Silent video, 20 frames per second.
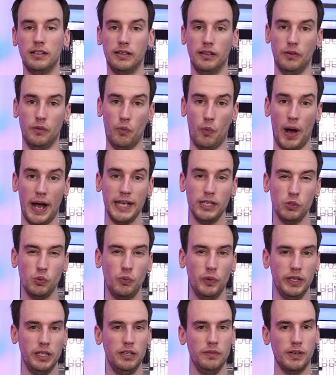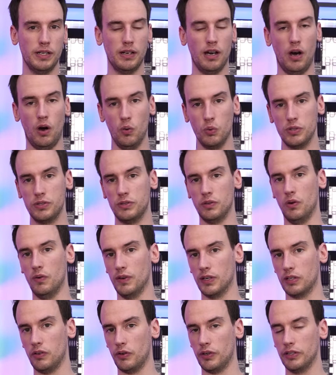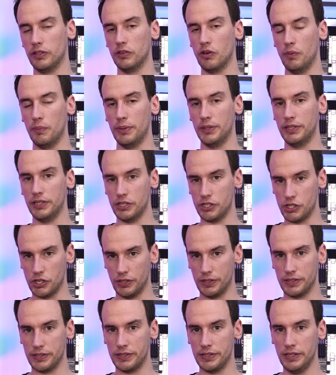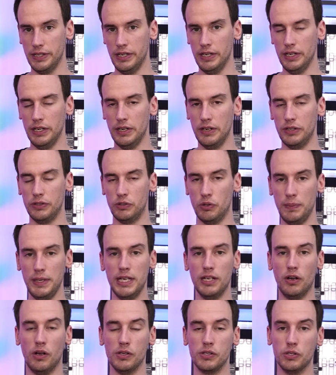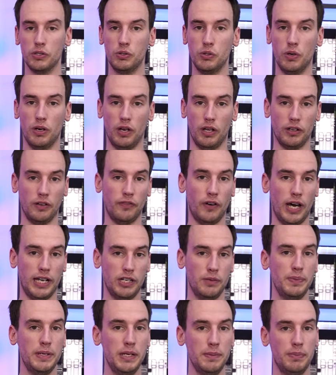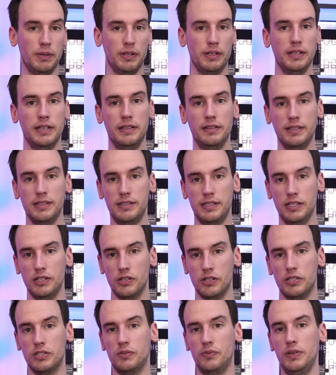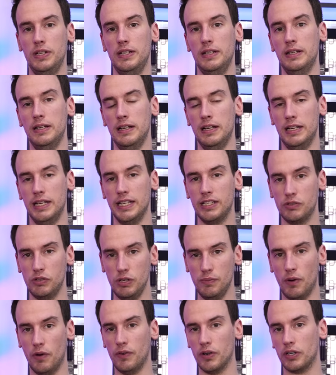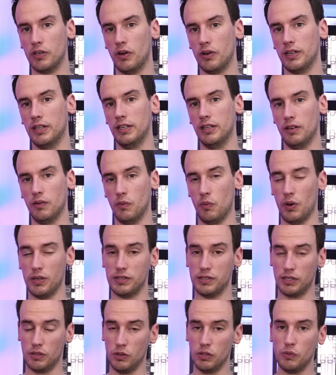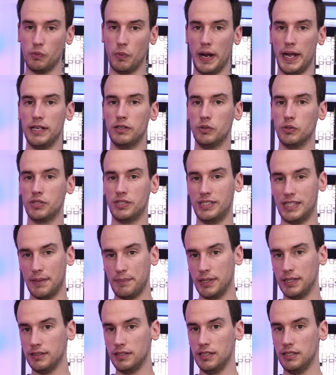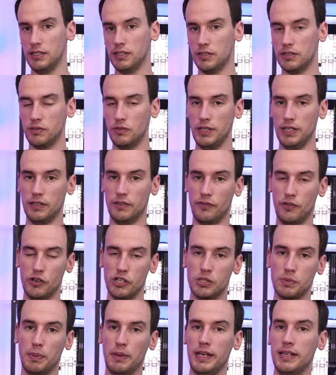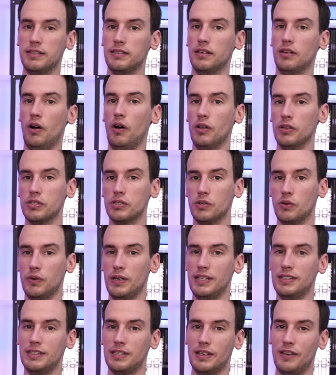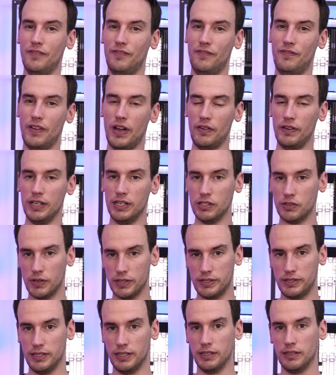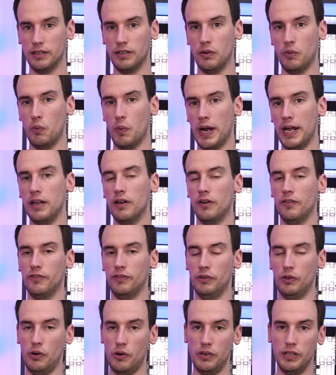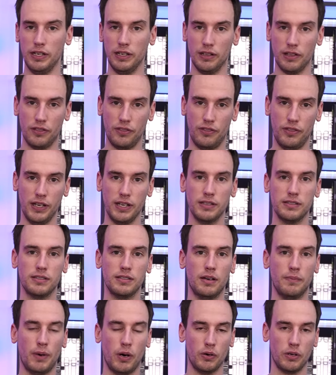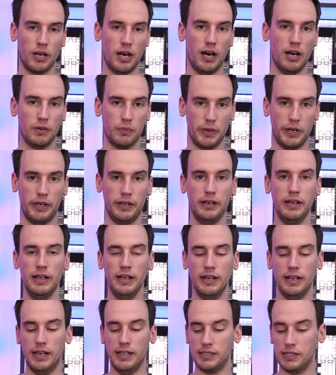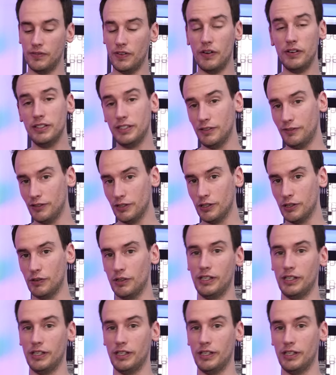Why do we even host overclocking competitions? To me and also to a lot of other people in this industry, extreme overclocking was a good way to step into industry in the first place, and also it's a very interesting way of learning things about hardware. It's a very difficult